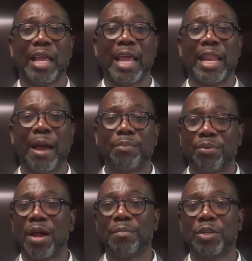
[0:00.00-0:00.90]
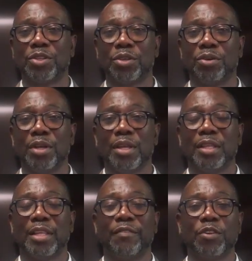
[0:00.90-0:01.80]
And I promise you
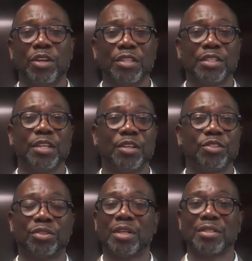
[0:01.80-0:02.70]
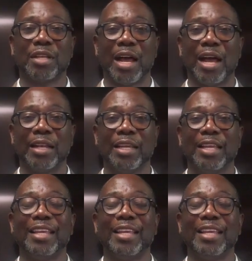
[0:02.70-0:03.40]
that if you continue to trust God,